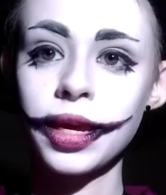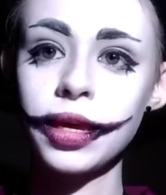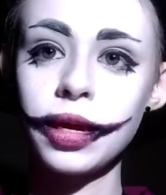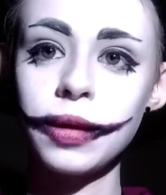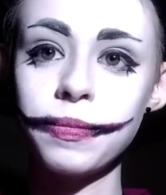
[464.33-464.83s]

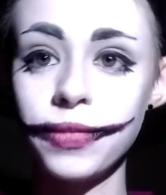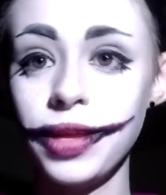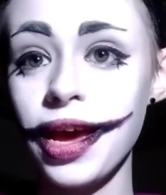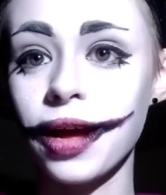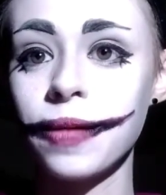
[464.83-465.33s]
Yeah,
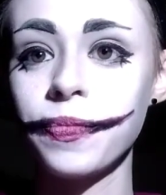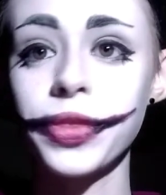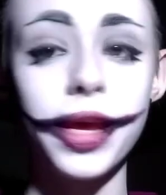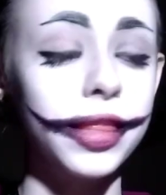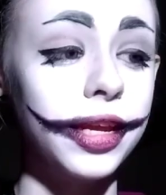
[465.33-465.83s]
and the
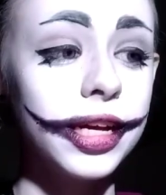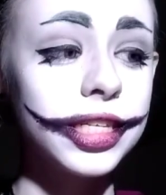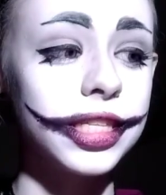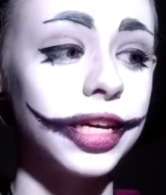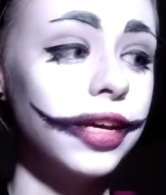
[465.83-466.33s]
next thing,
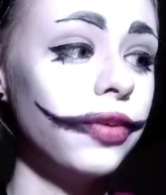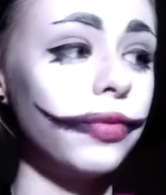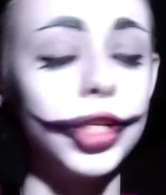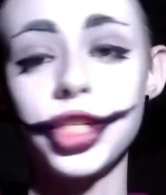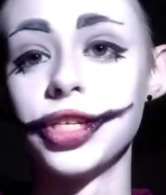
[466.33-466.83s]
which
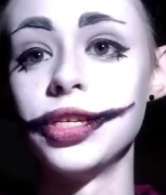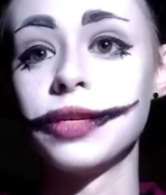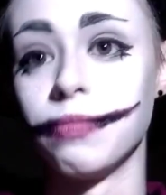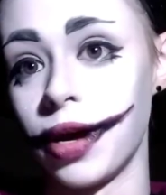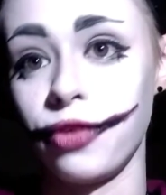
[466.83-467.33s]
is my
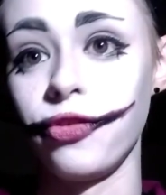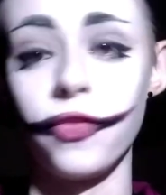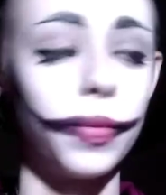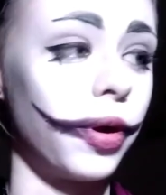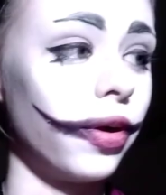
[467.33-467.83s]
favorite part,